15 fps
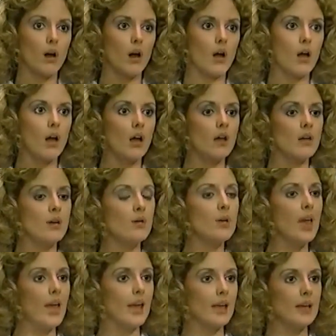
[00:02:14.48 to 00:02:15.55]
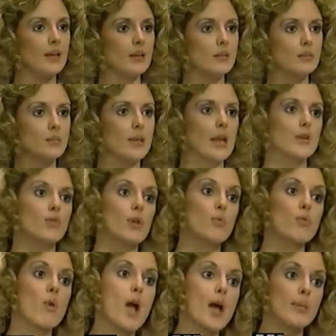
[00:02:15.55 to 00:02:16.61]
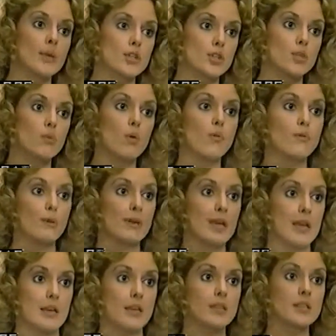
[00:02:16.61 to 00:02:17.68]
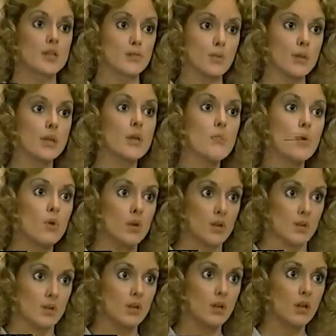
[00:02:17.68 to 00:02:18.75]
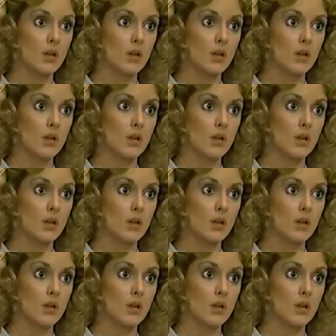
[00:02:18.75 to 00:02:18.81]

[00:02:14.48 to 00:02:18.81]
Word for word: Uh, okay. But, Andrea, promise you won't forget. Now, this is really important.